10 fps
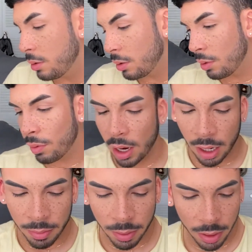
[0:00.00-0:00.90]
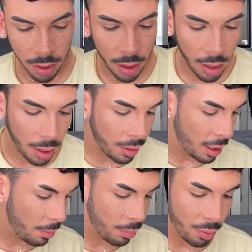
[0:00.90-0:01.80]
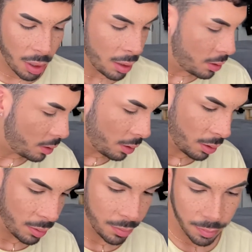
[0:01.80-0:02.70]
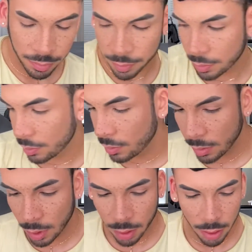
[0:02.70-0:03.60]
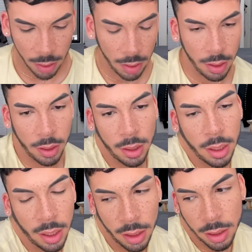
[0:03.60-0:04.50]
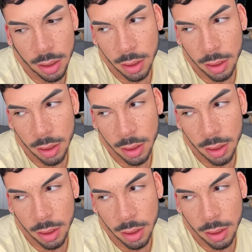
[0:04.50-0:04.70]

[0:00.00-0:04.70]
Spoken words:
grab that bronzer again,